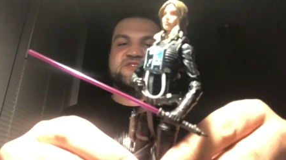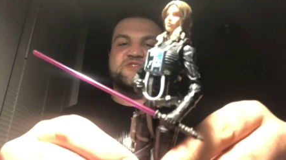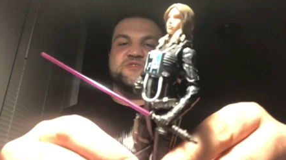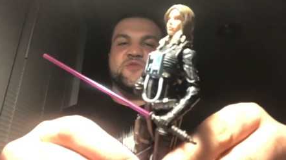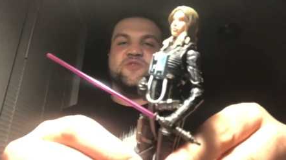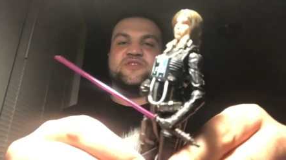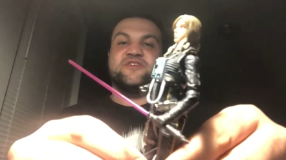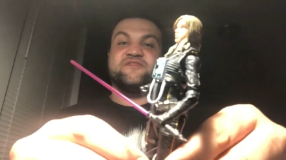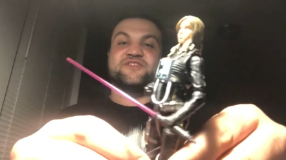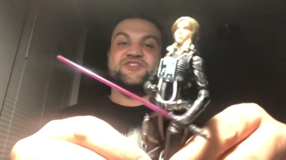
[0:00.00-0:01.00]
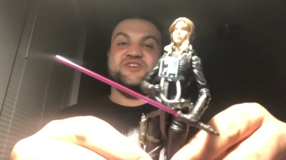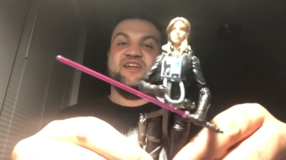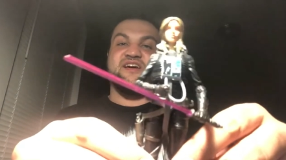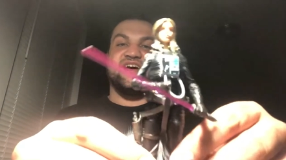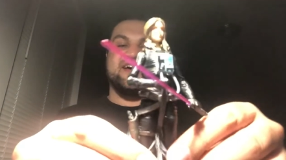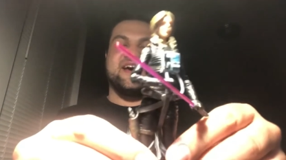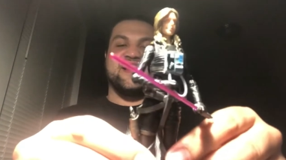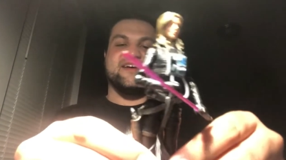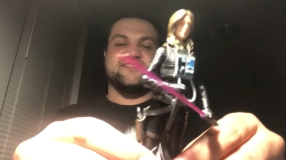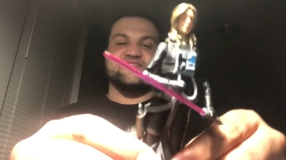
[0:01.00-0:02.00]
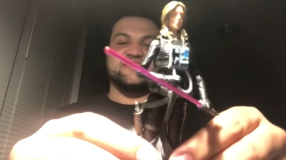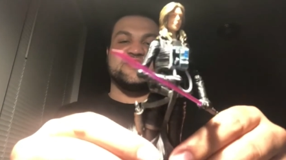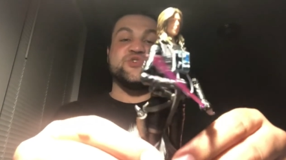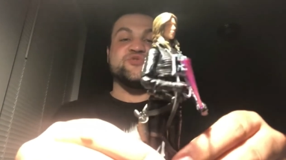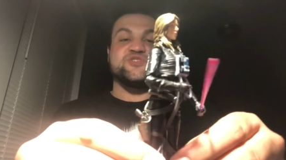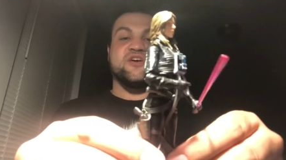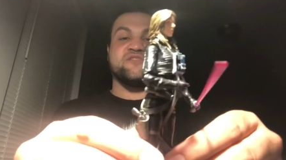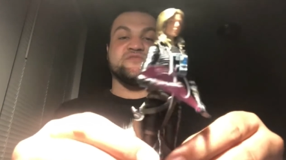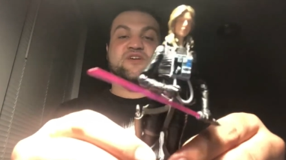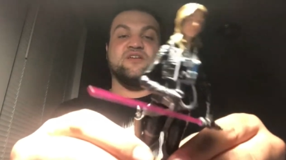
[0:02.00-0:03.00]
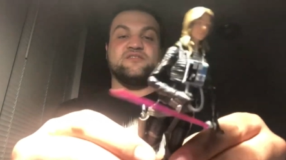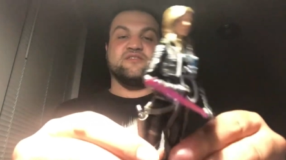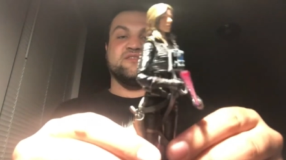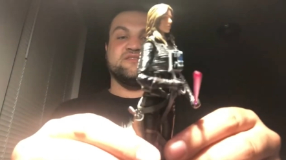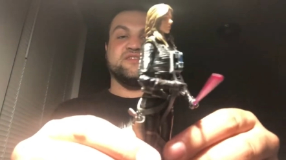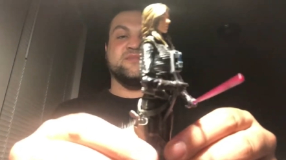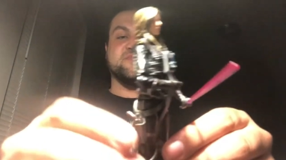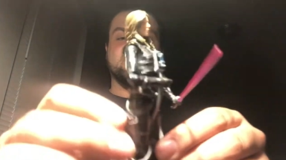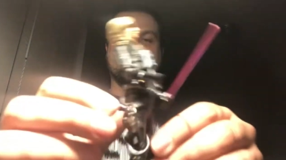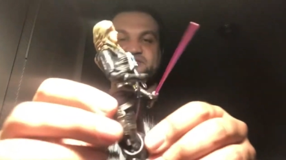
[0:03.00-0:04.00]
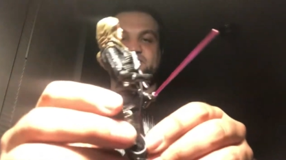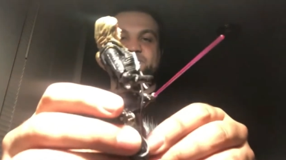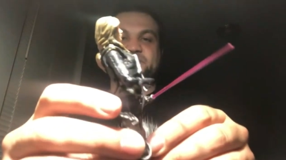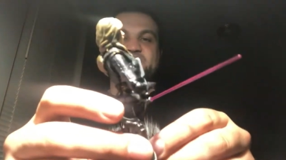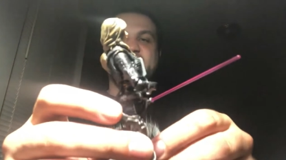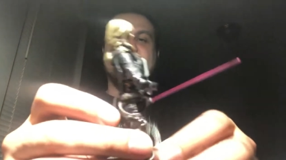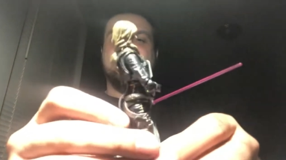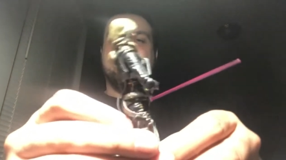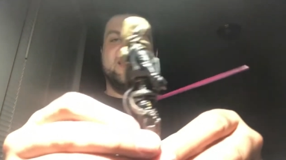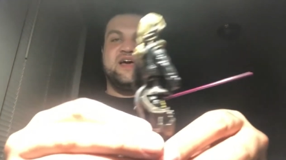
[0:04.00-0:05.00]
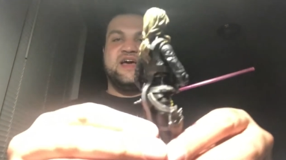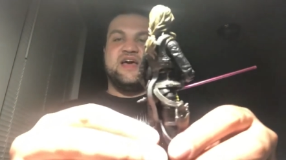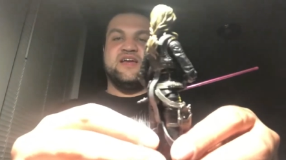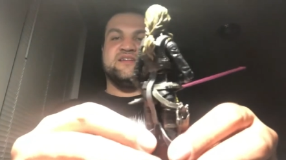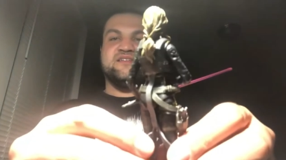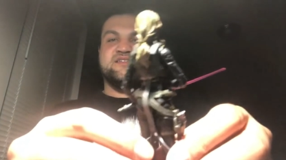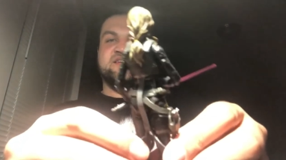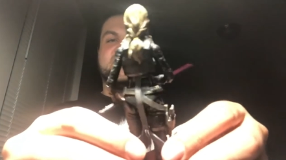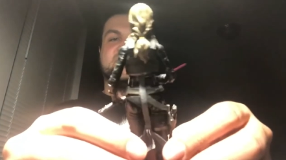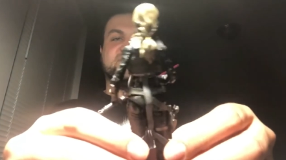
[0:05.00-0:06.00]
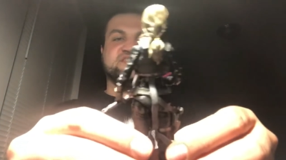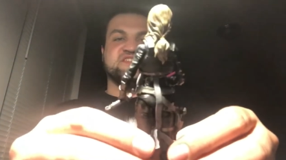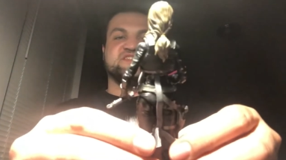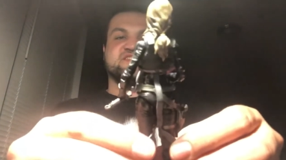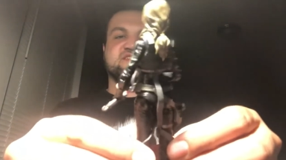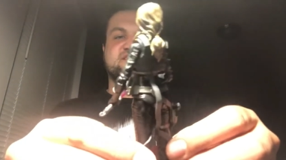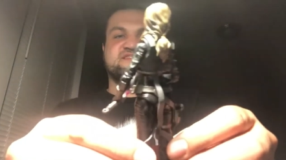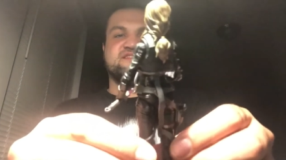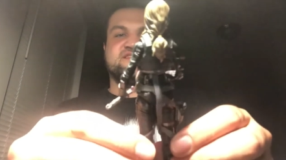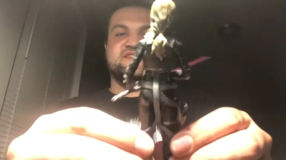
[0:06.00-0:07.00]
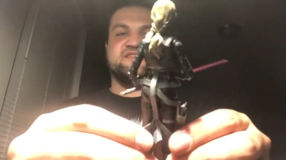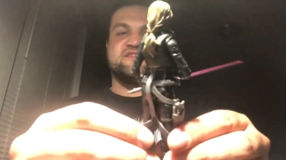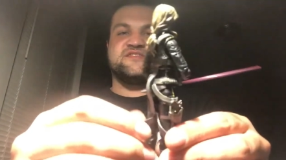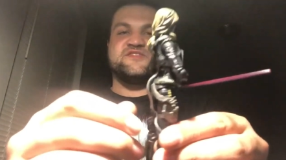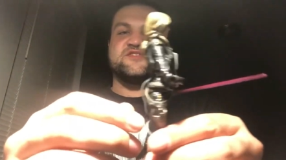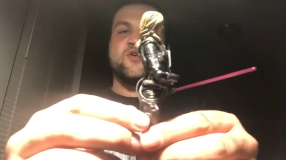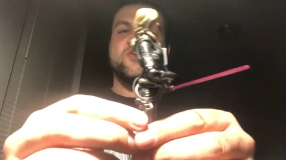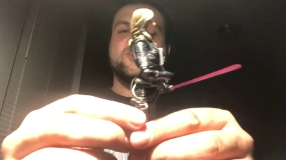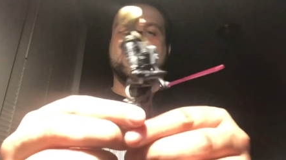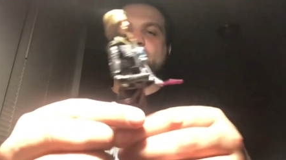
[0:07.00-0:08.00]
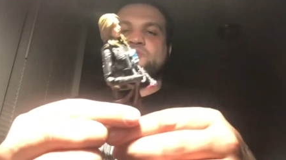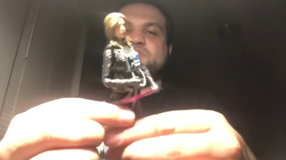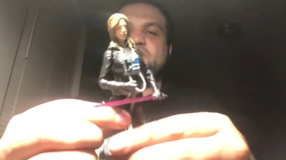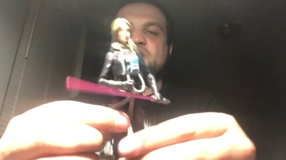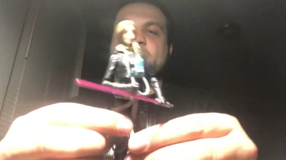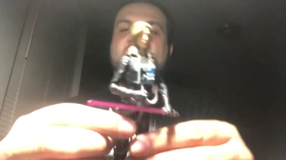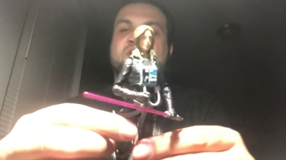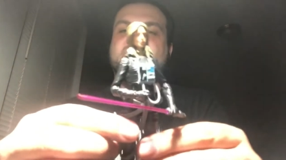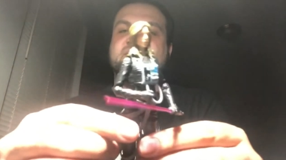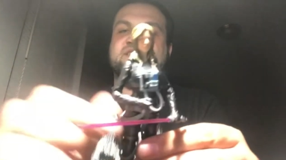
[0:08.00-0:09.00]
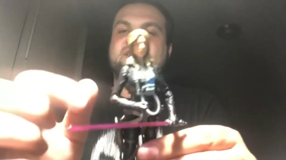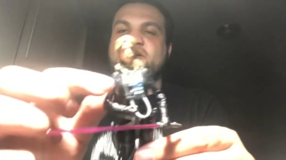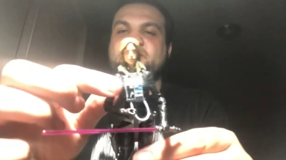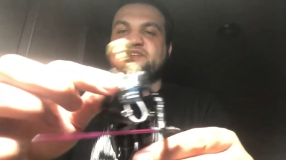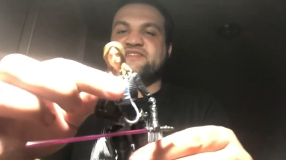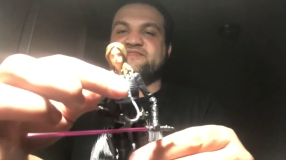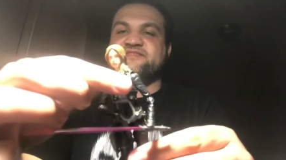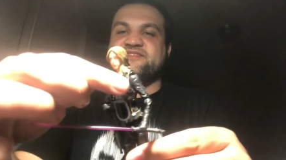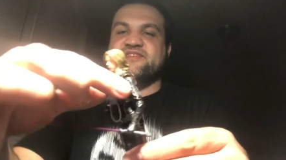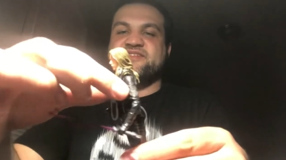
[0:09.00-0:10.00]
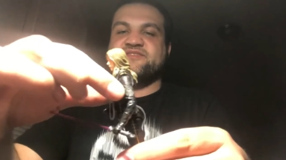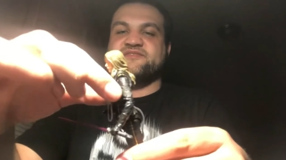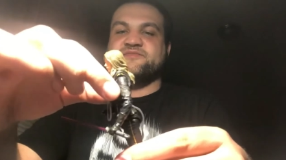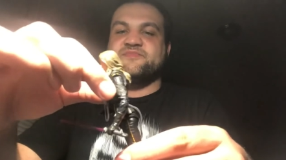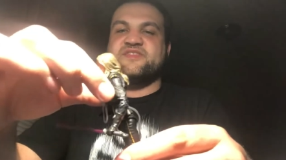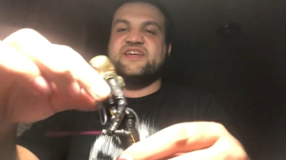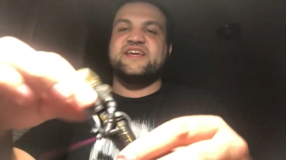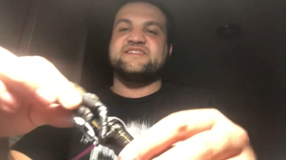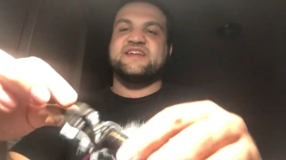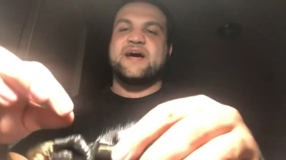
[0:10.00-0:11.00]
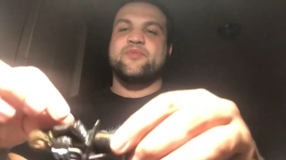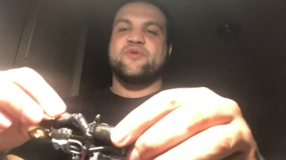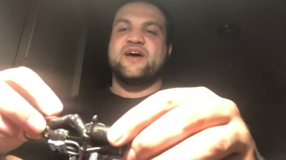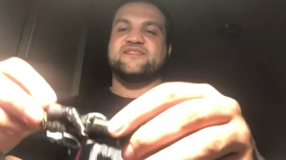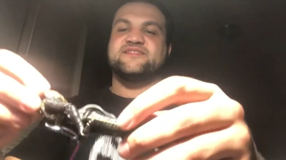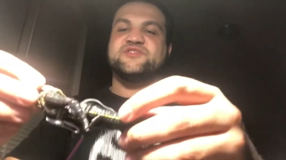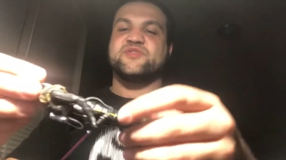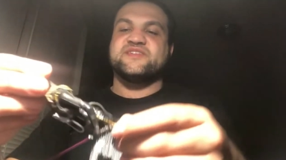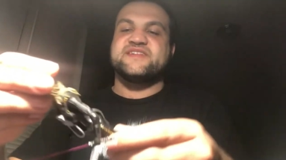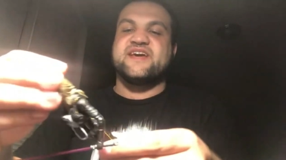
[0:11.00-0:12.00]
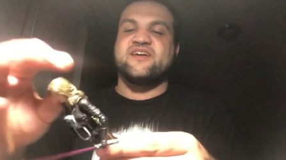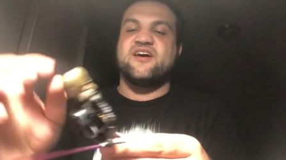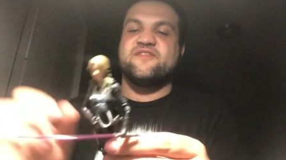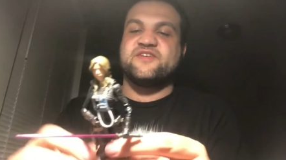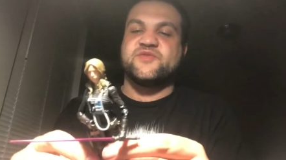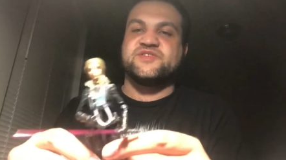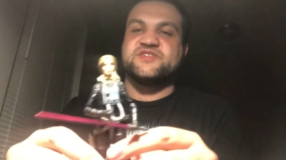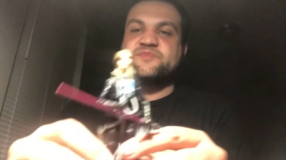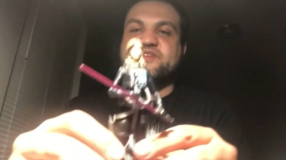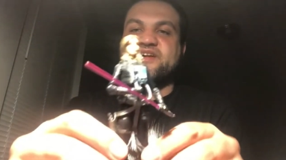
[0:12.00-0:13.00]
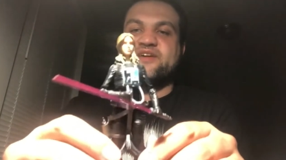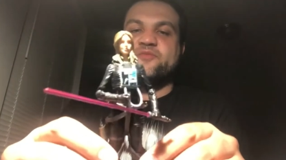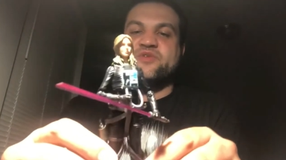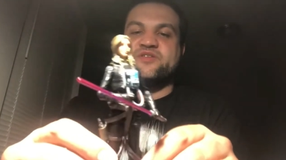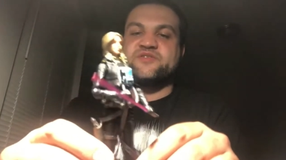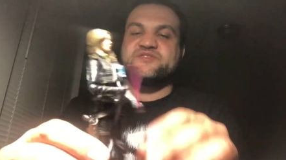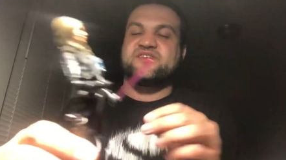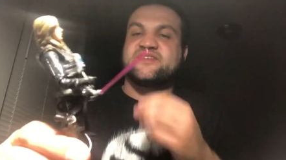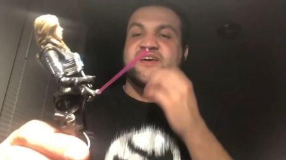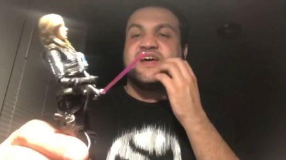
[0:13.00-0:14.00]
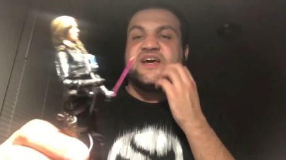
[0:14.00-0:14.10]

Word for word: Sword of the Jedi, as the Yuuzhan Vong dubbed her. And yeah, she's just so cool. Um, all the all these uh, little thingies and apparatuses you can take off, and it would just be like one of those uh,